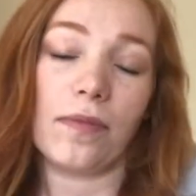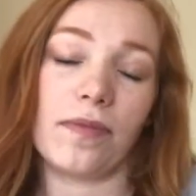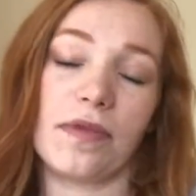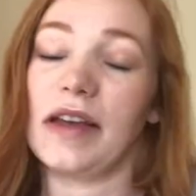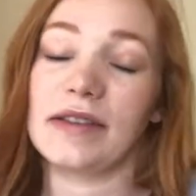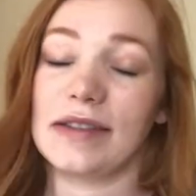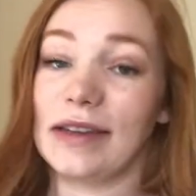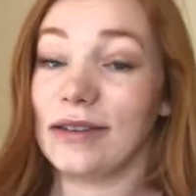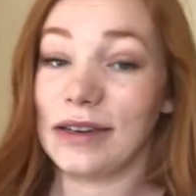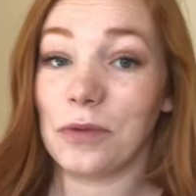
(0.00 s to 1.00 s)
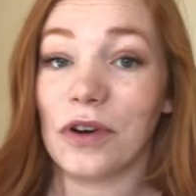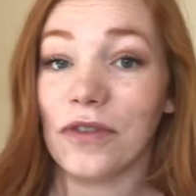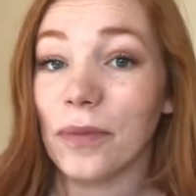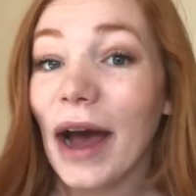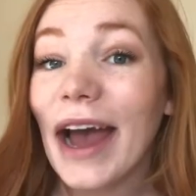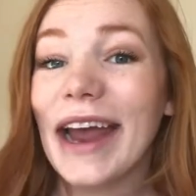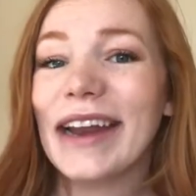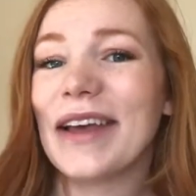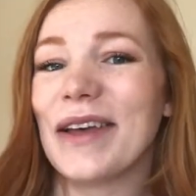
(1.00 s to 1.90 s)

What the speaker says: things that didn't work for mine.